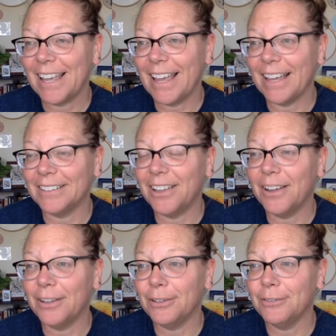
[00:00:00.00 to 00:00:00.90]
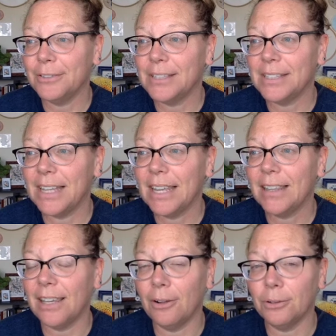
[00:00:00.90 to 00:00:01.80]
I love seeing
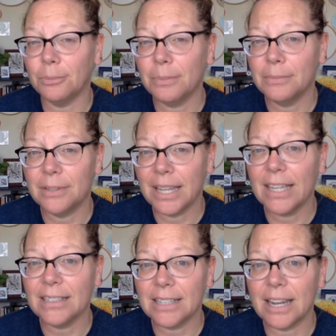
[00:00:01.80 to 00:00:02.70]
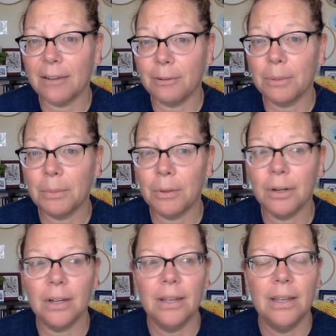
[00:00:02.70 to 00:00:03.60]
the older things that I remember